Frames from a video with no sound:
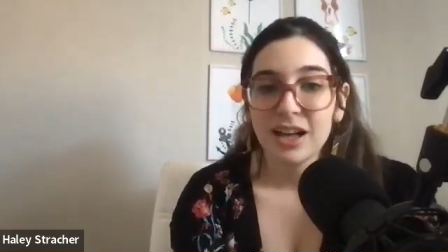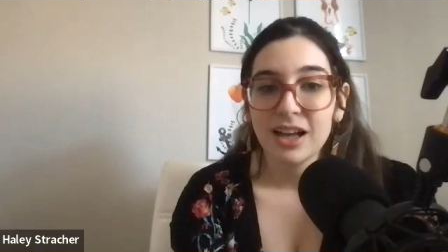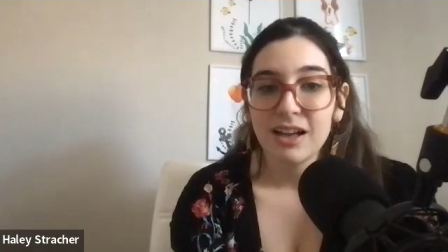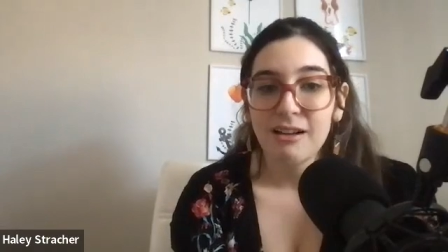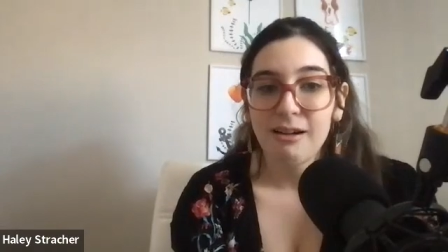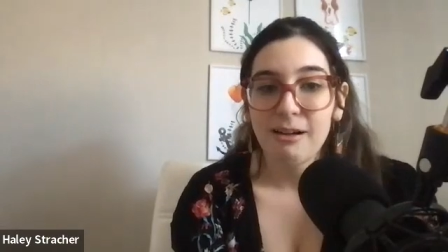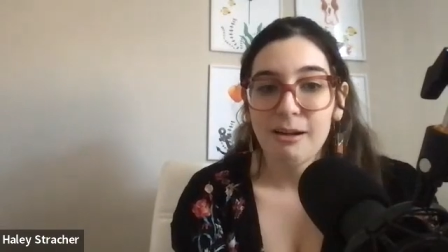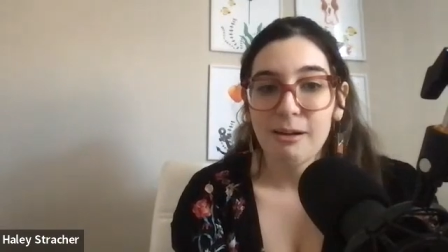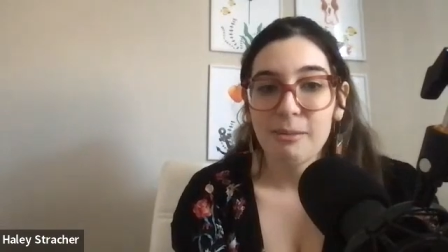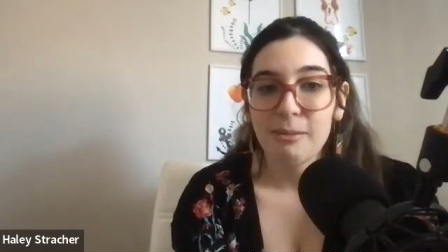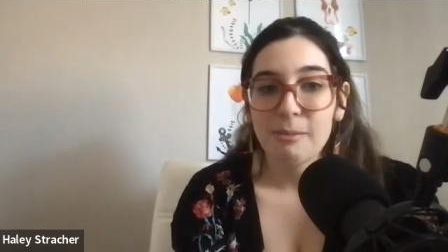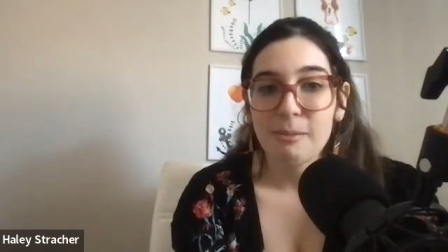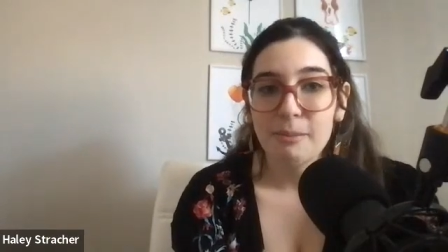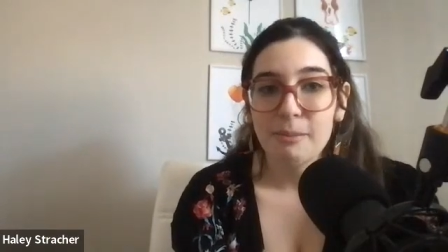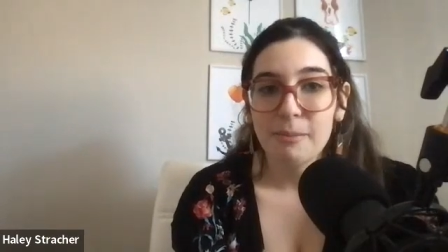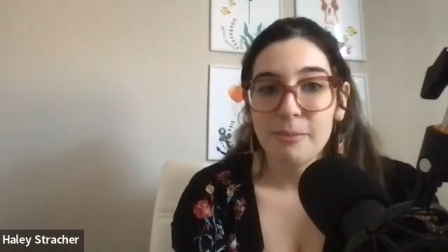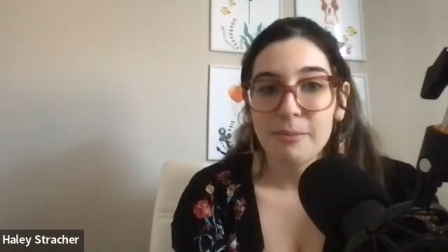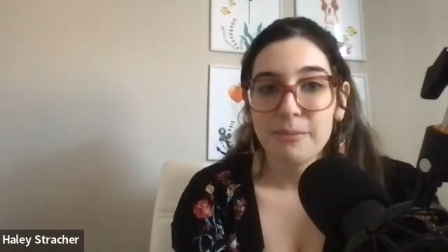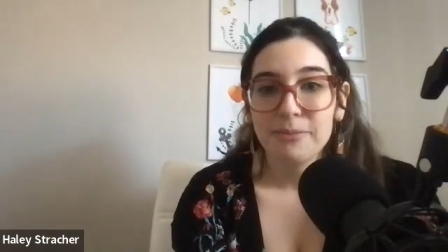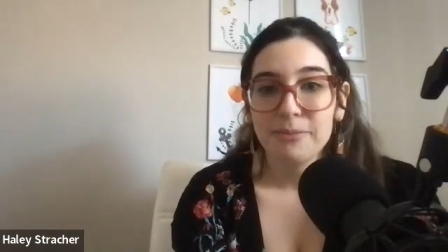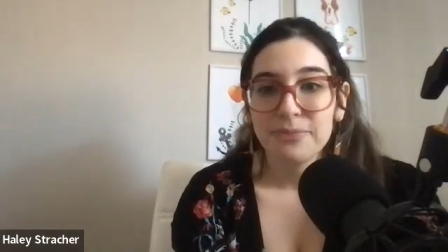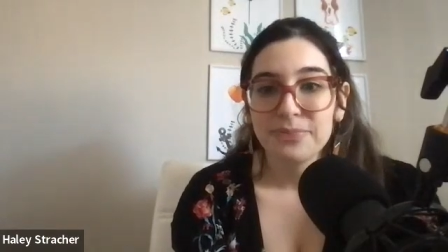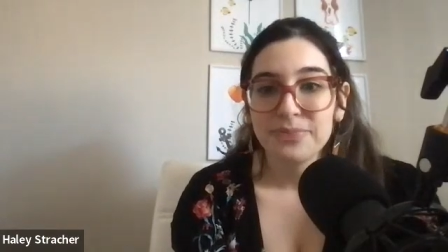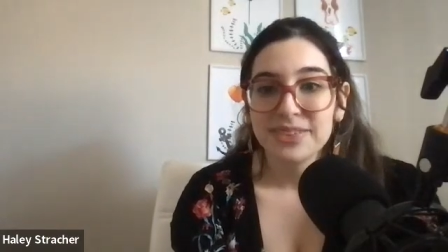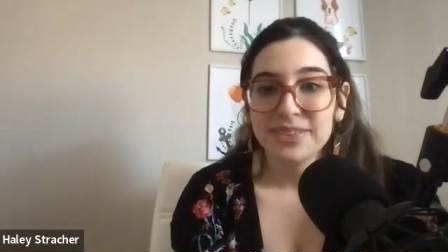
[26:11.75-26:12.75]

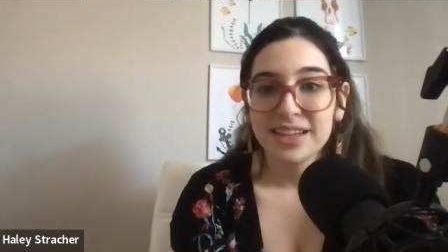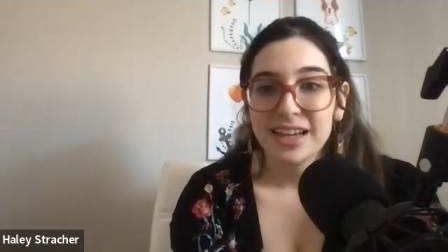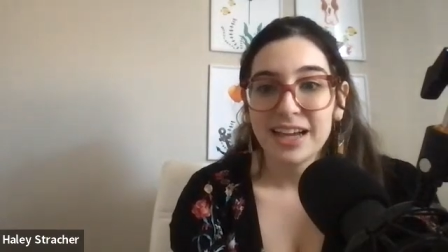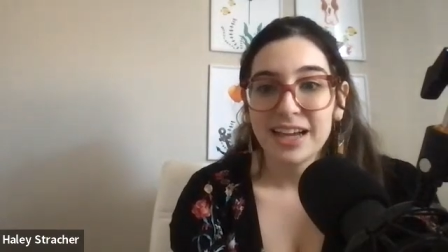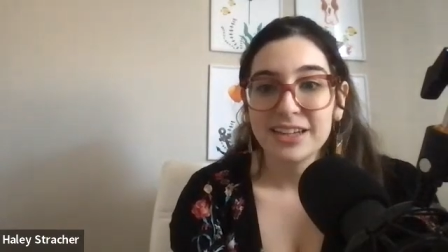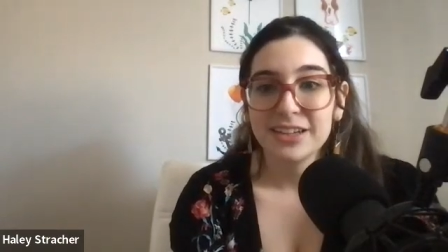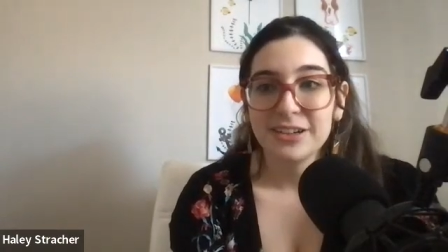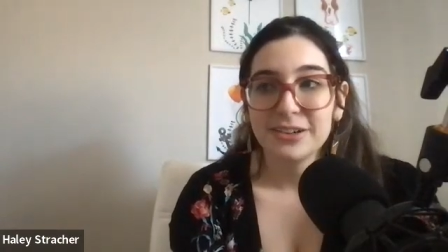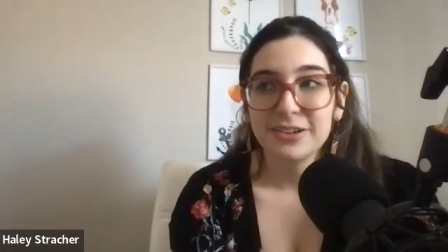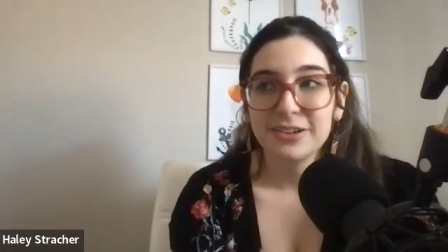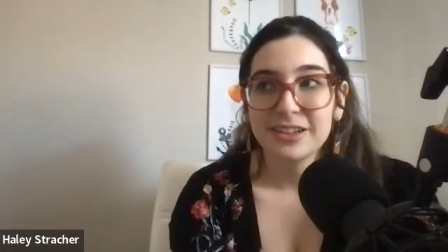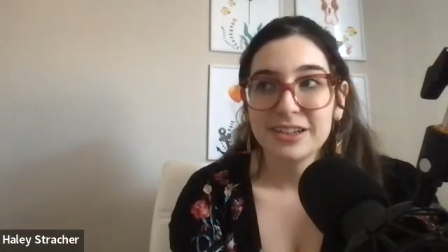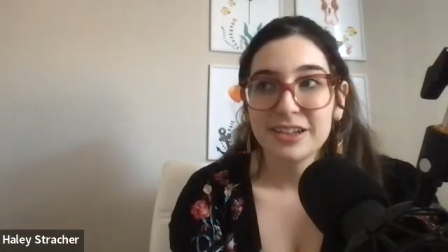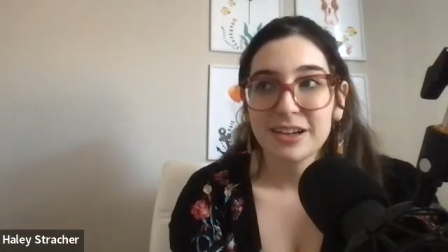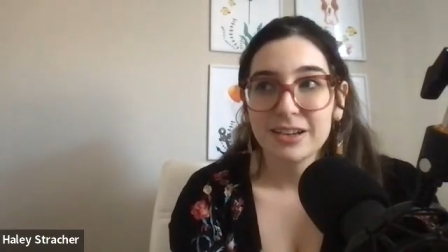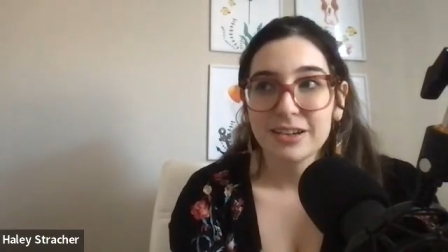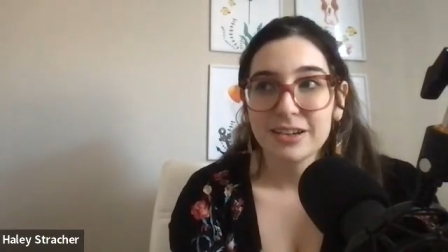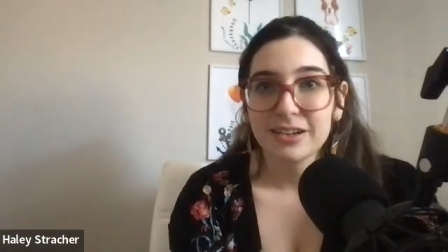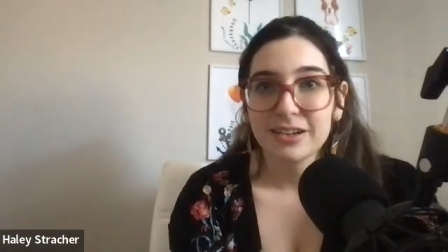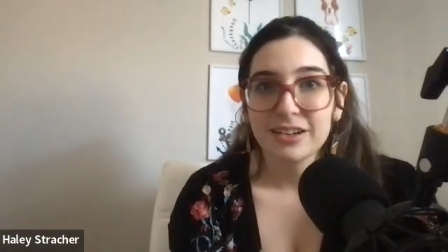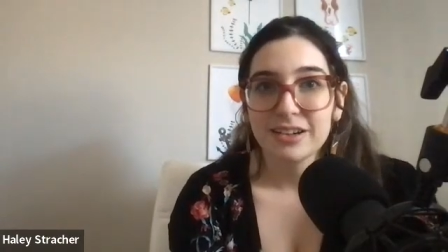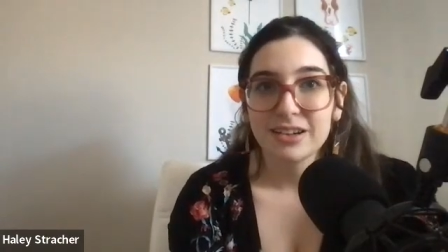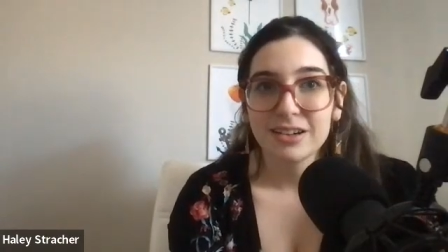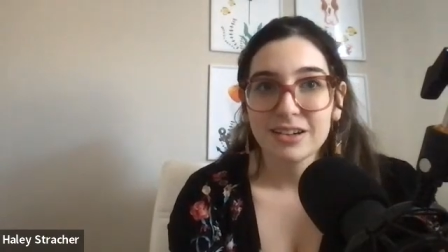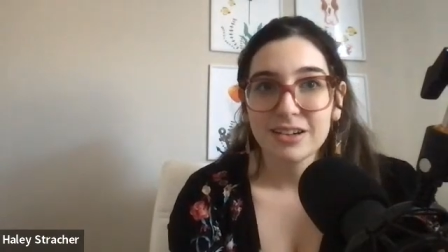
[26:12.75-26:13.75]
Um, I know
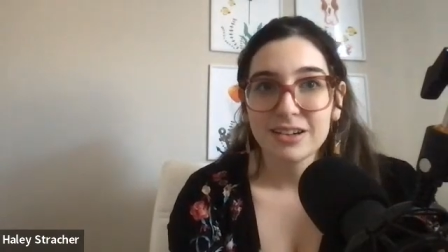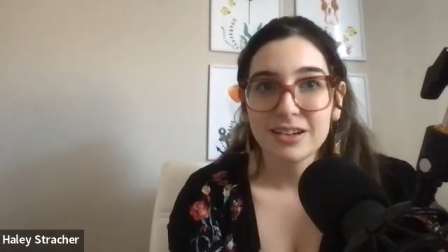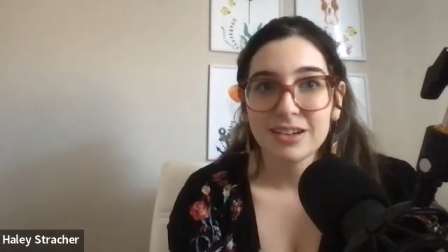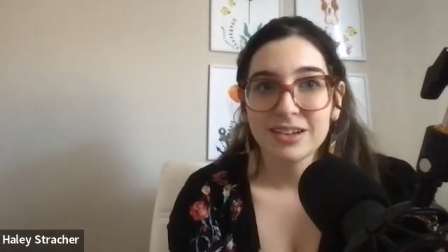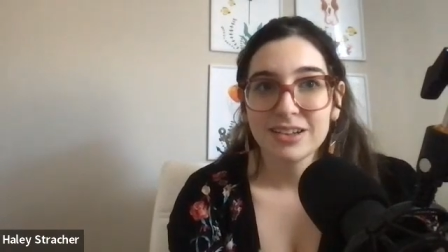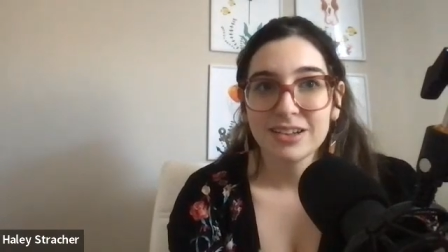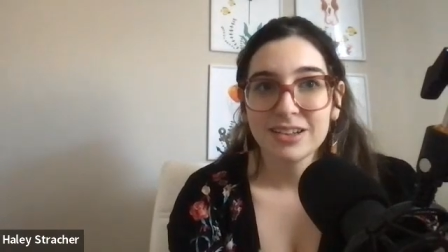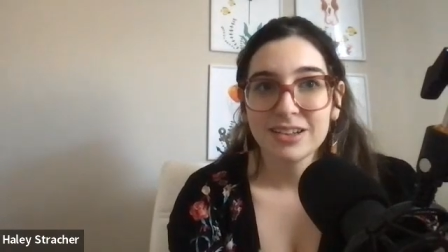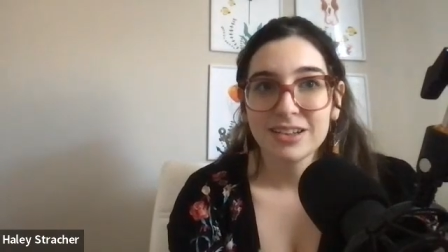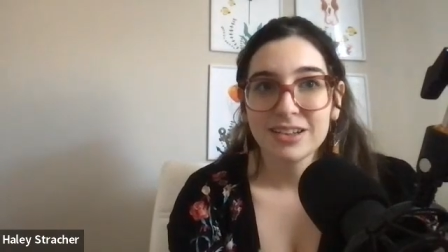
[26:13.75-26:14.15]
another